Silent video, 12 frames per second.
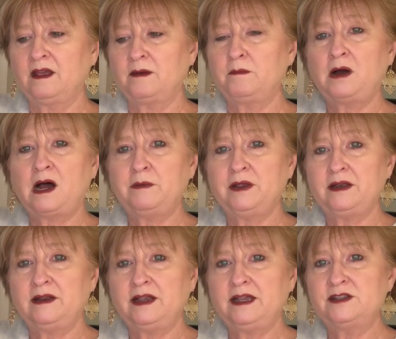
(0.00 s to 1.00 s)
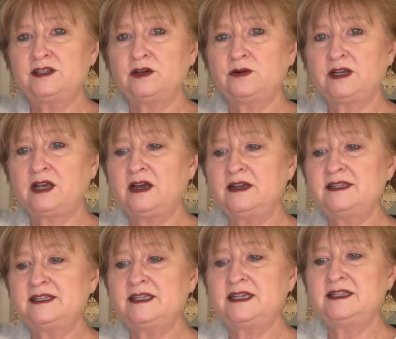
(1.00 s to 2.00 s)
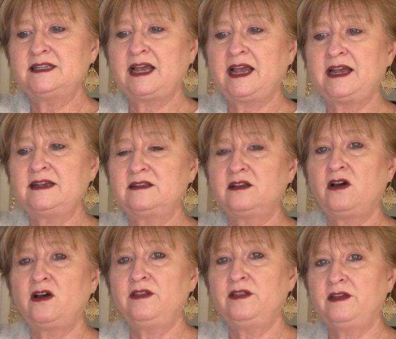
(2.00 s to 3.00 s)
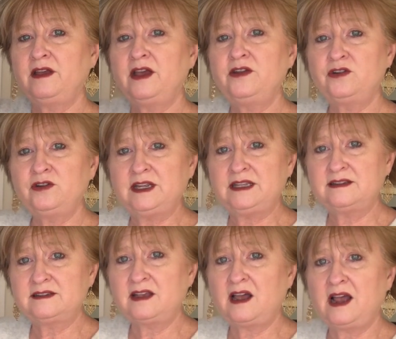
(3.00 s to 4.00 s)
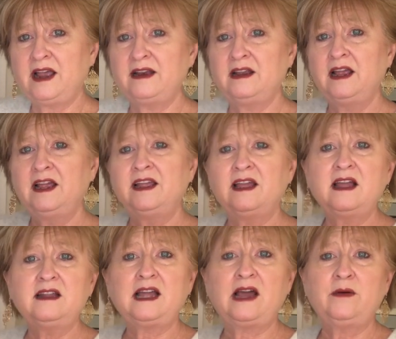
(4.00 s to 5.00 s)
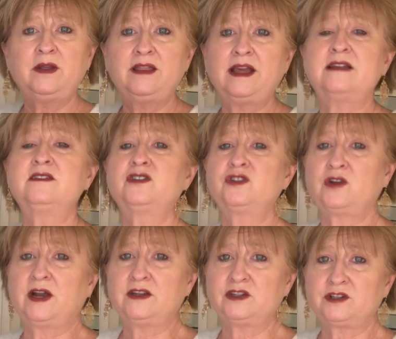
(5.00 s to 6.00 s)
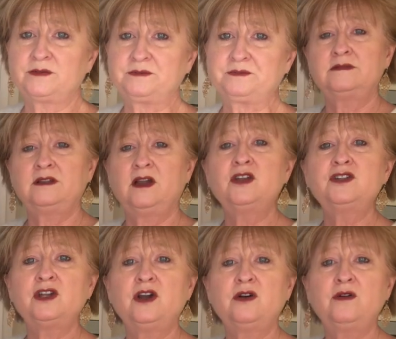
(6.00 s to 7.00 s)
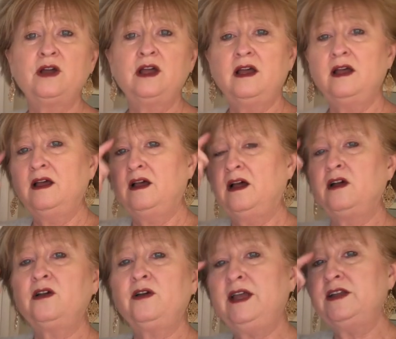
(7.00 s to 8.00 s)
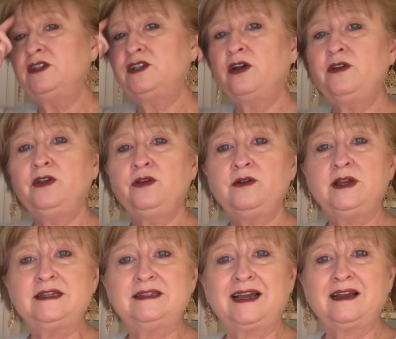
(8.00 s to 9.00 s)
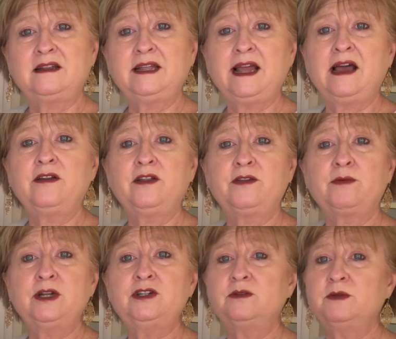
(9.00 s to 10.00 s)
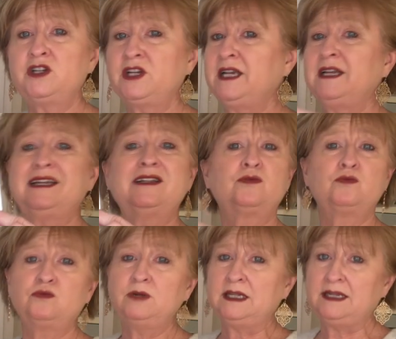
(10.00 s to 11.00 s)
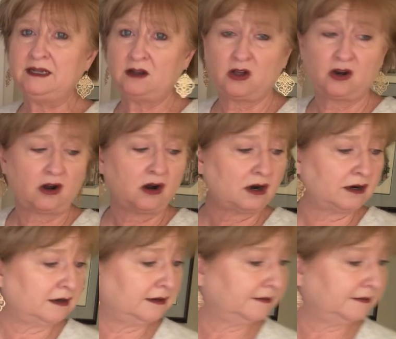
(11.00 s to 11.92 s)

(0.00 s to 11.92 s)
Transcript: bobbin, and so it kind of zigzags on the underneath side, allowing that stretch. I'll go ahead and show you exactly how to thread your machine. It's really not hard.